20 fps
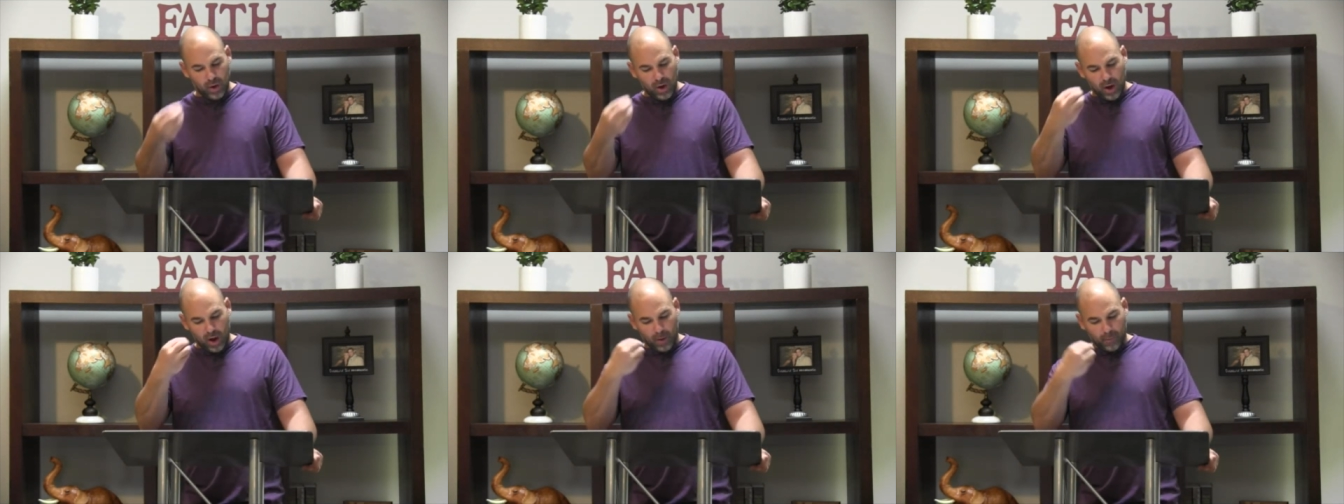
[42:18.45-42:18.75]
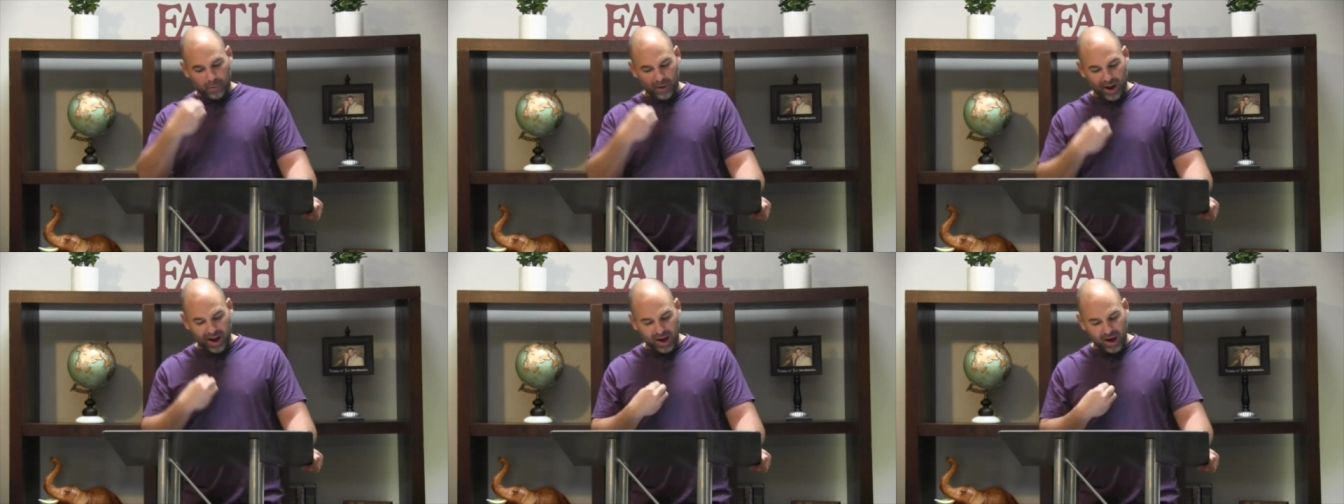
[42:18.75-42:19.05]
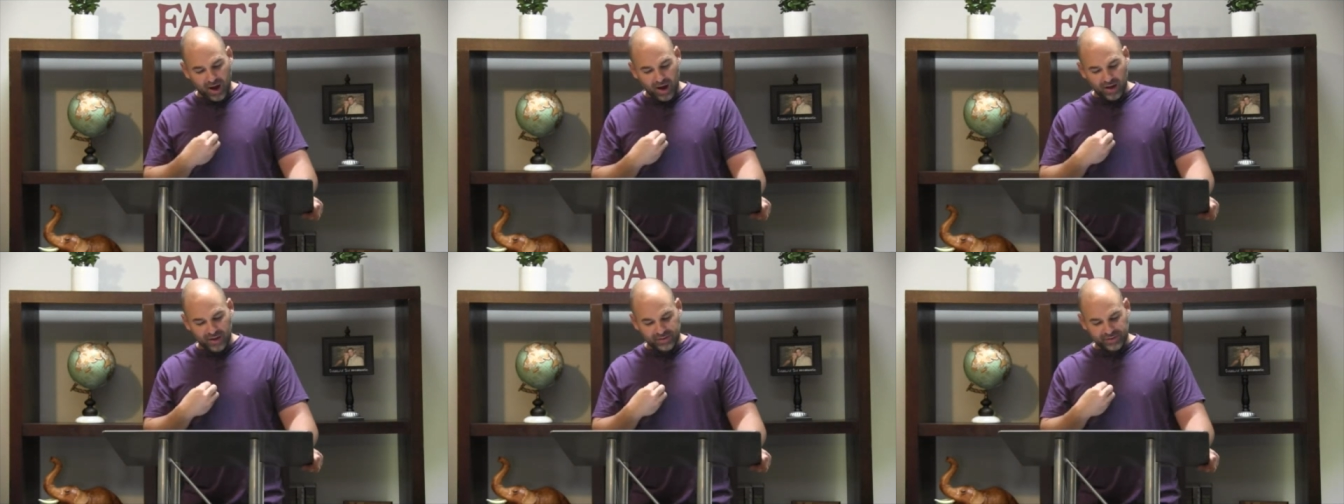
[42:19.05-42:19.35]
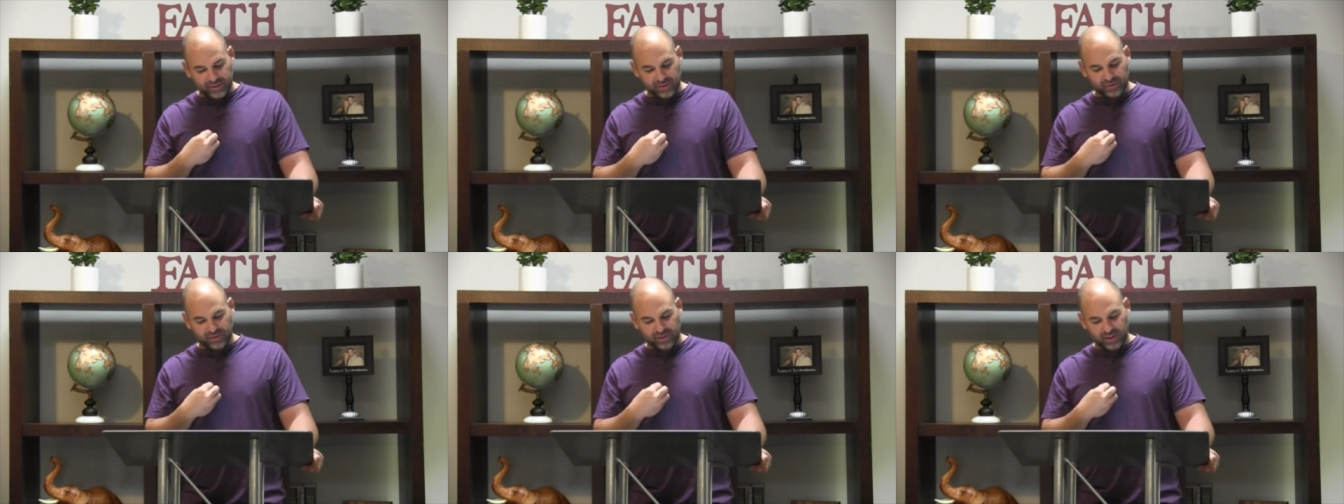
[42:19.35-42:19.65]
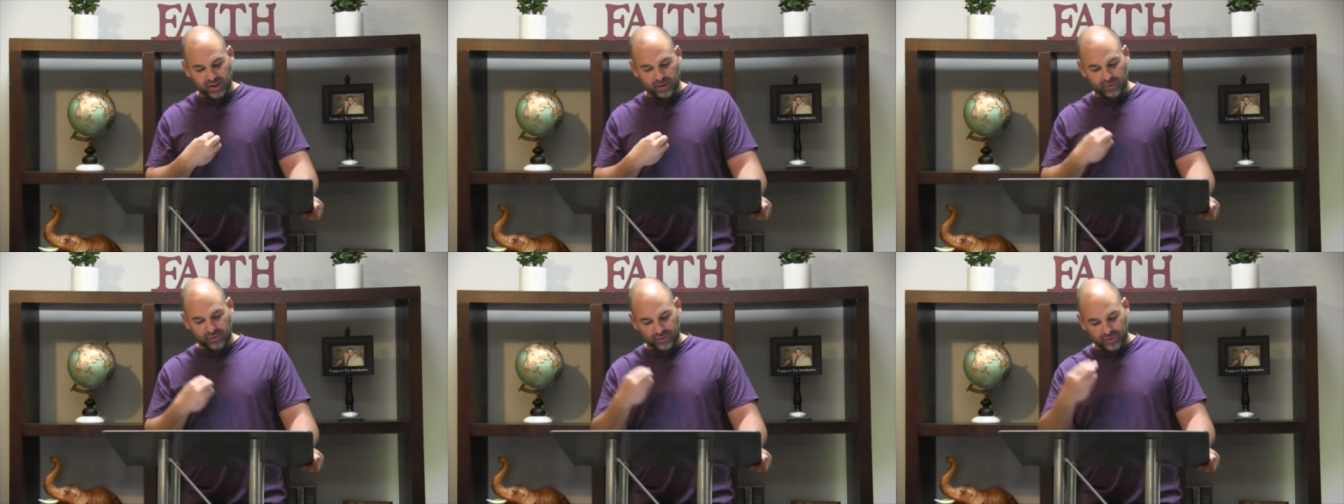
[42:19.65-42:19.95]
apply us
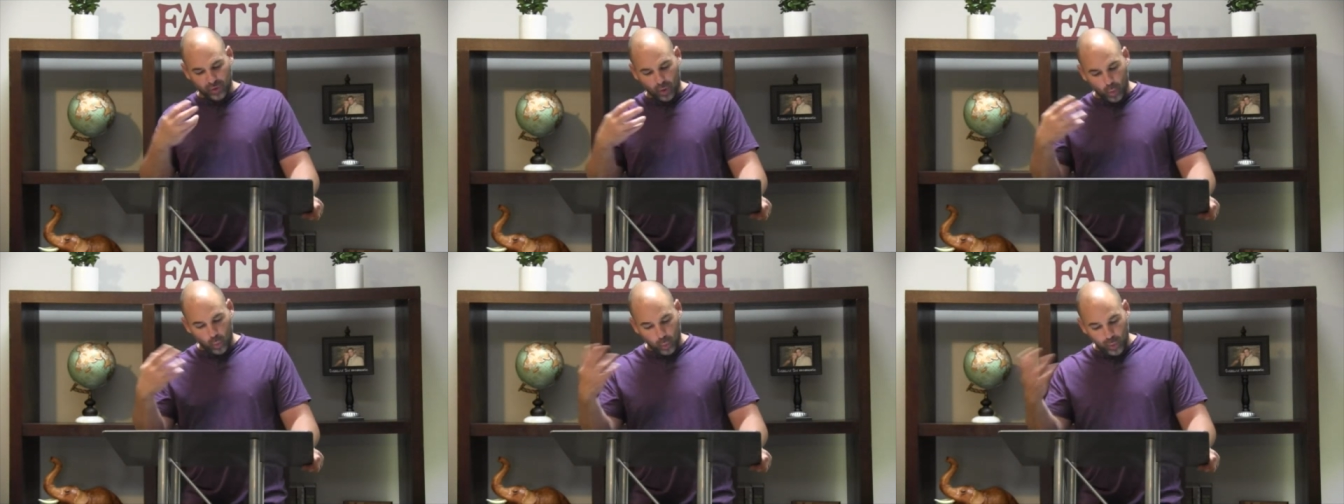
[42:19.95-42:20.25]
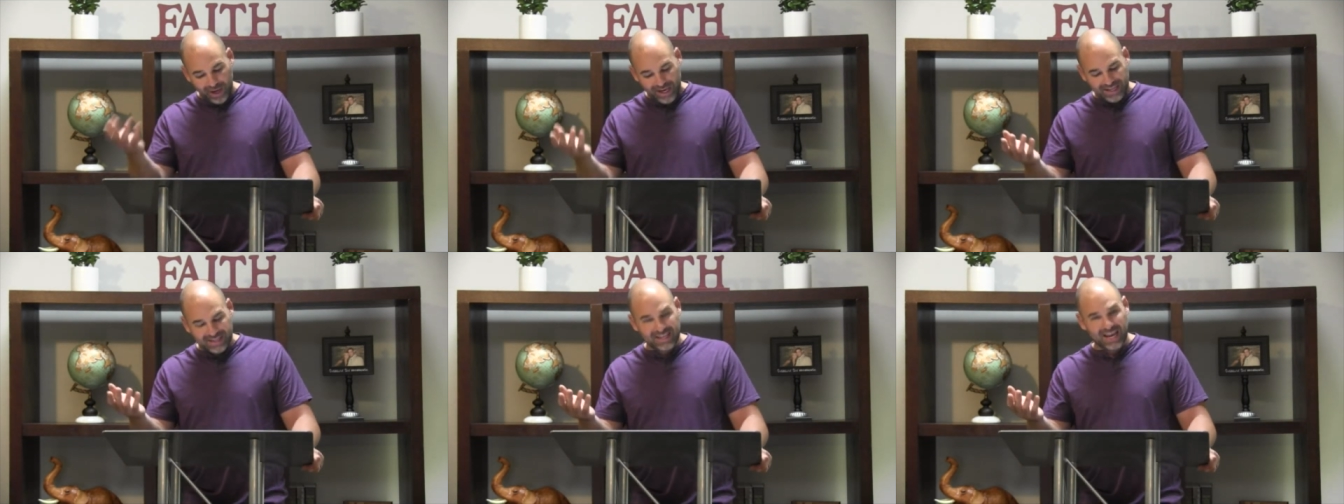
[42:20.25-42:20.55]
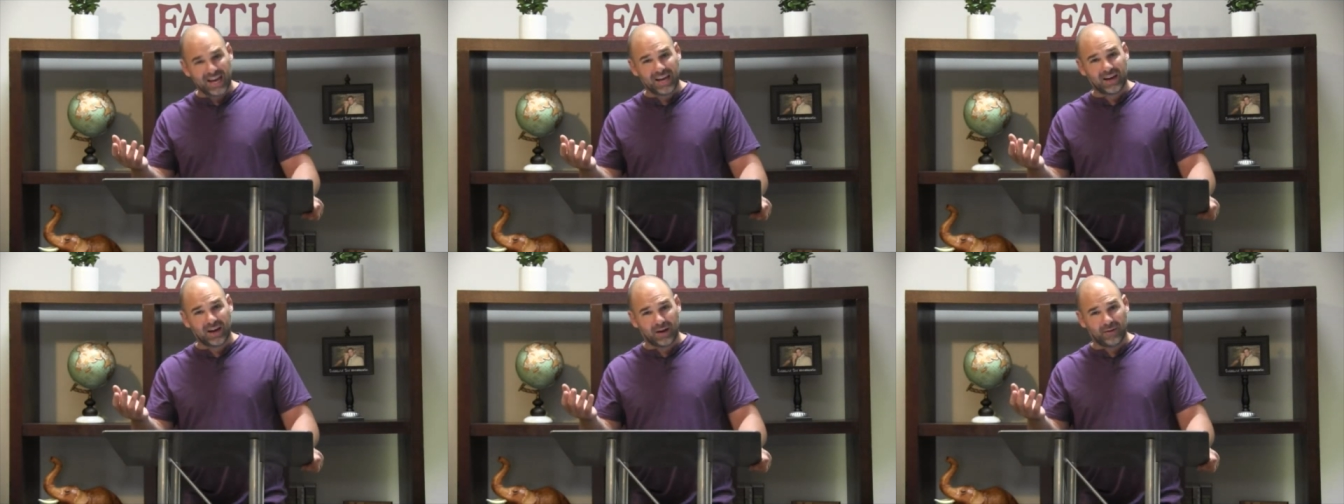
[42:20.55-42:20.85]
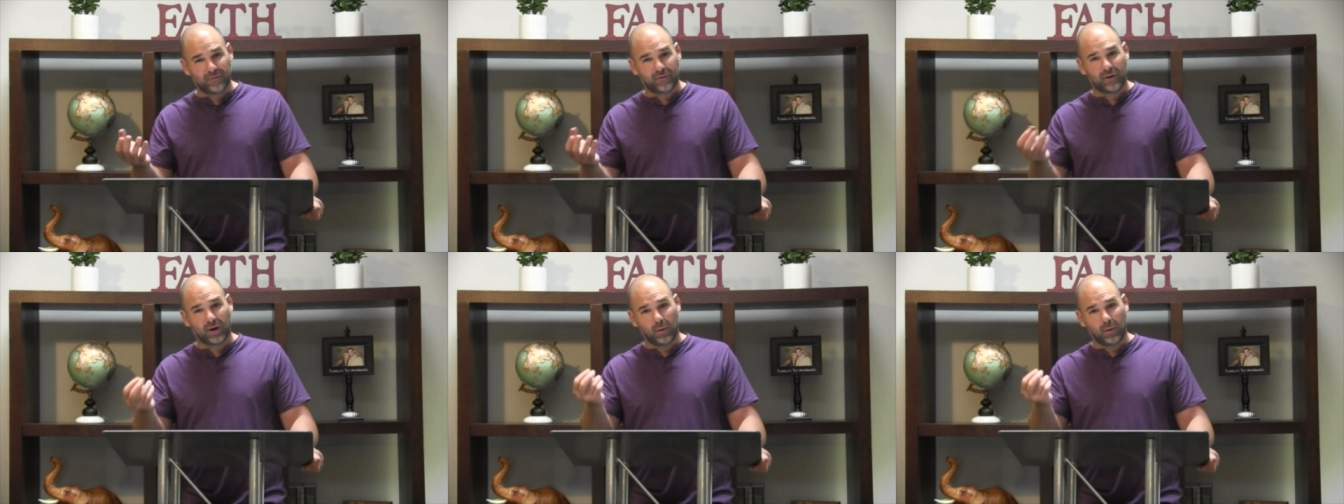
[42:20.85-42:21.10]
instead of so we take comfort.